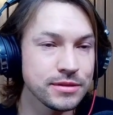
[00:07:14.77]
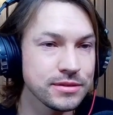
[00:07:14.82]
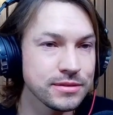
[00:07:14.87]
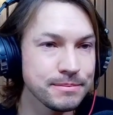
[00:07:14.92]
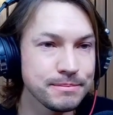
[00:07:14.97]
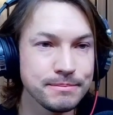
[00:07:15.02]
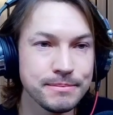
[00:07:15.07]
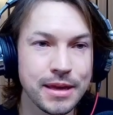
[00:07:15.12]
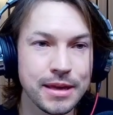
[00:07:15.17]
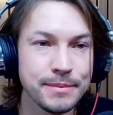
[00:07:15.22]

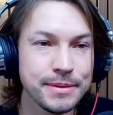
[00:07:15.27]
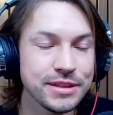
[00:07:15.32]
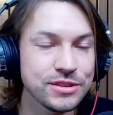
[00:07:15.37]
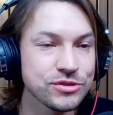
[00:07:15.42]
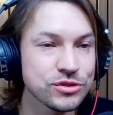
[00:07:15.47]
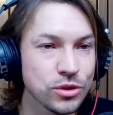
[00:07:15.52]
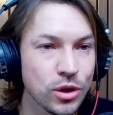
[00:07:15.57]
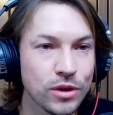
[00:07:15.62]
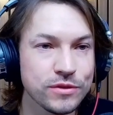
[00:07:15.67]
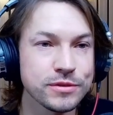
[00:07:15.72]
maybe
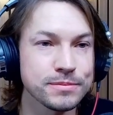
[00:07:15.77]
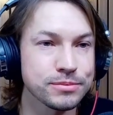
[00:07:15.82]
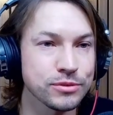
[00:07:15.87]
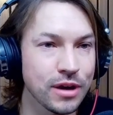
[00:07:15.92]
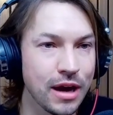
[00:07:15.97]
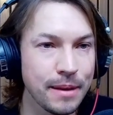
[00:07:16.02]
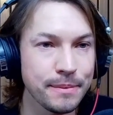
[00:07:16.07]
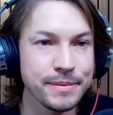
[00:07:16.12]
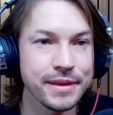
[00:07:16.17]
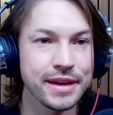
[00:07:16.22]
solve a
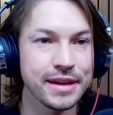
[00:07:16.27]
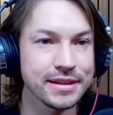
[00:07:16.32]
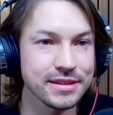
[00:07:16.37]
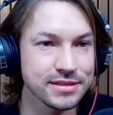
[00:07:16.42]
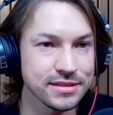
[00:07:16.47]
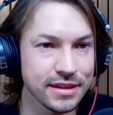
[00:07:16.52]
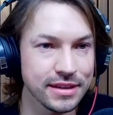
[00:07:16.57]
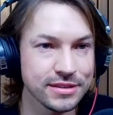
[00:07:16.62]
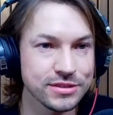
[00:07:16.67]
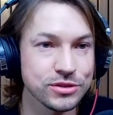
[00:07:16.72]
problem that
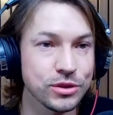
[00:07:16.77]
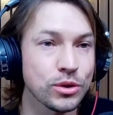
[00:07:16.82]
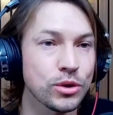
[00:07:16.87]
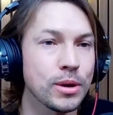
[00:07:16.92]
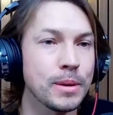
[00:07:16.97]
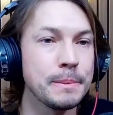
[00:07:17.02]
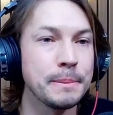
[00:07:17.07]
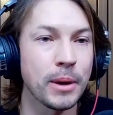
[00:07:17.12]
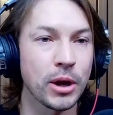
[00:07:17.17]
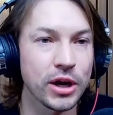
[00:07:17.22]
exists
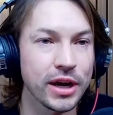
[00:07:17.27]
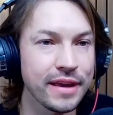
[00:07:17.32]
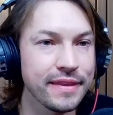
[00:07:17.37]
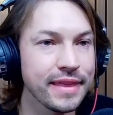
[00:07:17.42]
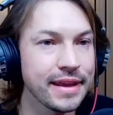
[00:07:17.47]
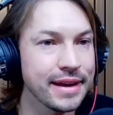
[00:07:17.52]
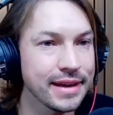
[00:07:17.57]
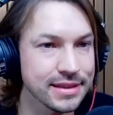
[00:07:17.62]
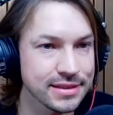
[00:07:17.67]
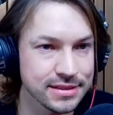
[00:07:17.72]
or a market
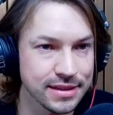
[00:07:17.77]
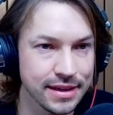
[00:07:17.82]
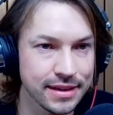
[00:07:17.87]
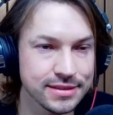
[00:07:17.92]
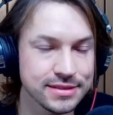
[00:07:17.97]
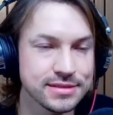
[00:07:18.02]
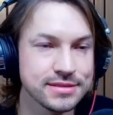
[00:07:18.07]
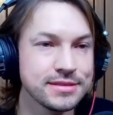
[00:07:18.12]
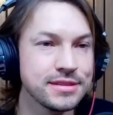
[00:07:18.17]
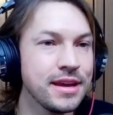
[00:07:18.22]
that
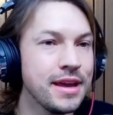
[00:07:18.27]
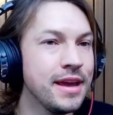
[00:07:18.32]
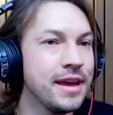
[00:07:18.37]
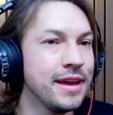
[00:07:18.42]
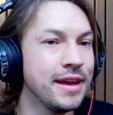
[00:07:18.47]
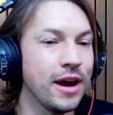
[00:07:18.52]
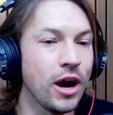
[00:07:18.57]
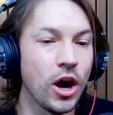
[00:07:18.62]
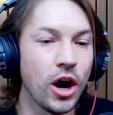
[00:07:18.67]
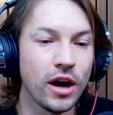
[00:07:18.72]
exists,
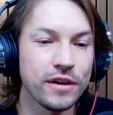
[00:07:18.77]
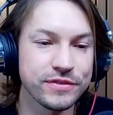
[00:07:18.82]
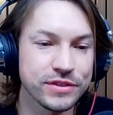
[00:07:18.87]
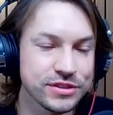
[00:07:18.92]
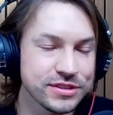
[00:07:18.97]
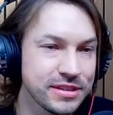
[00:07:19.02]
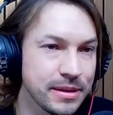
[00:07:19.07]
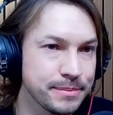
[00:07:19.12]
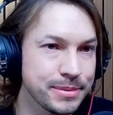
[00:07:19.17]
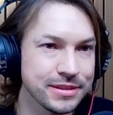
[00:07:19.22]
offer
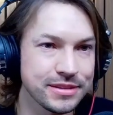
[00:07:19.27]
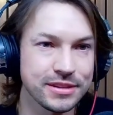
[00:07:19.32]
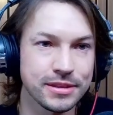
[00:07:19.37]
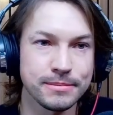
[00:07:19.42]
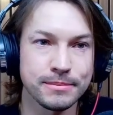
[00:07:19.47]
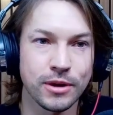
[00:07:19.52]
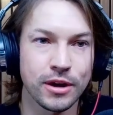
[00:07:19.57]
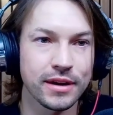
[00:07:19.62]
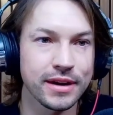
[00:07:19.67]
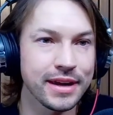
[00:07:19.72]
something to the
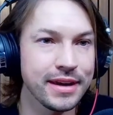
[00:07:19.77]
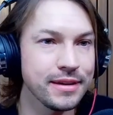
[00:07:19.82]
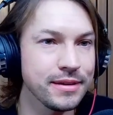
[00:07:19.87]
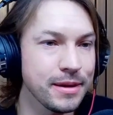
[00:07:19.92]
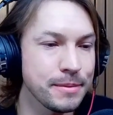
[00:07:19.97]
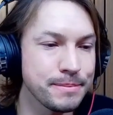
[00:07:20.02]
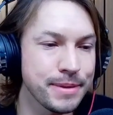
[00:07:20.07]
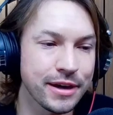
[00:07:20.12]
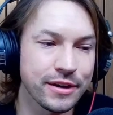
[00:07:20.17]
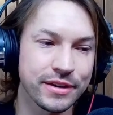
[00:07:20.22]
market,
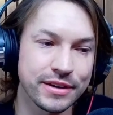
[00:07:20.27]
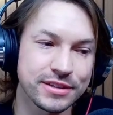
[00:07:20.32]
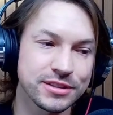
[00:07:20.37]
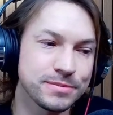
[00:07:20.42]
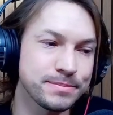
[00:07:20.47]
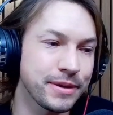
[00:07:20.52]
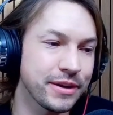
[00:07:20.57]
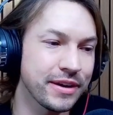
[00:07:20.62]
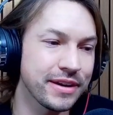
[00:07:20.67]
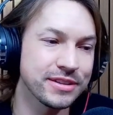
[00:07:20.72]
a better
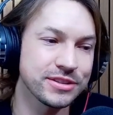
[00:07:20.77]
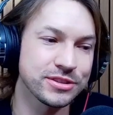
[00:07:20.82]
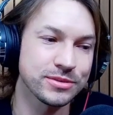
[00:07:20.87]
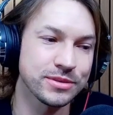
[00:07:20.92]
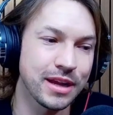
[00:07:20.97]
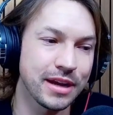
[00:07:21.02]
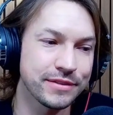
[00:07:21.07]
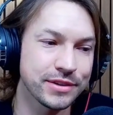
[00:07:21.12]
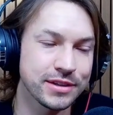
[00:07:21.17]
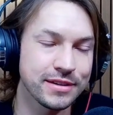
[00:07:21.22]
experience or
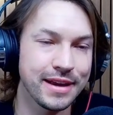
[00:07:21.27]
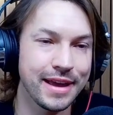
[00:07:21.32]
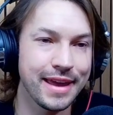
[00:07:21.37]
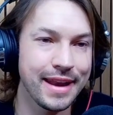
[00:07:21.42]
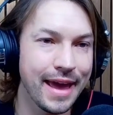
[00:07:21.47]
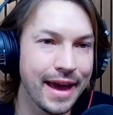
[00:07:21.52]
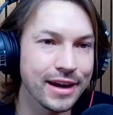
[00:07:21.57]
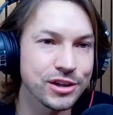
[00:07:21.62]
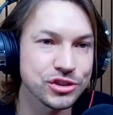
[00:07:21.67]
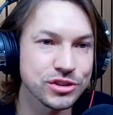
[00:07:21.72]
whatever,
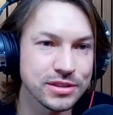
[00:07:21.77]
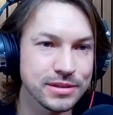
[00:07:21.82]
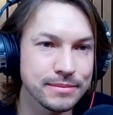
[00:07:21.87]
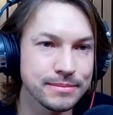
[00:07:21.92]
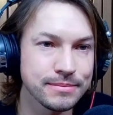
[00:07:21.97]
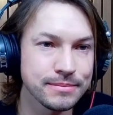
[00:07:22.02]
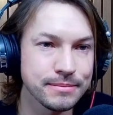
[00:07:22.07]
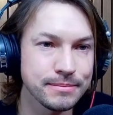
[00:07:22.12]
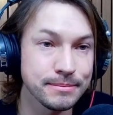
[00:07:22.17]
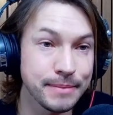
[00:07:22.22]
and actually
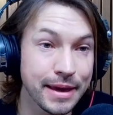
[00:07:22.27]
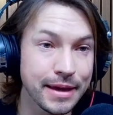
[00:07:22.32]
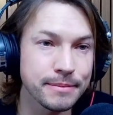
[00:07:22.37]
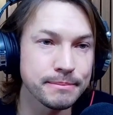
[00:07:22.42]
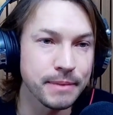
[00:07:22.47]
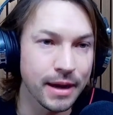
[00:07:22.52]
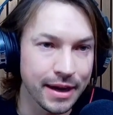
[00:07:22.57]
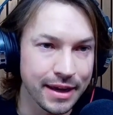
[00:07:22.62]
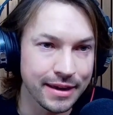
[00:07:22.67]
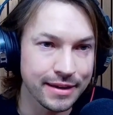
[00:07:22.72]
make
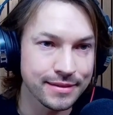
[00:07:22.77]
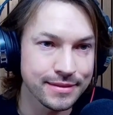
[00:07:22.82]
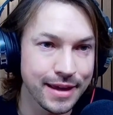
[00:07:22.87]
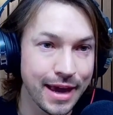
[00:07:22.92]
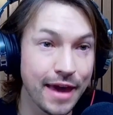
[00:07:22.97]
money.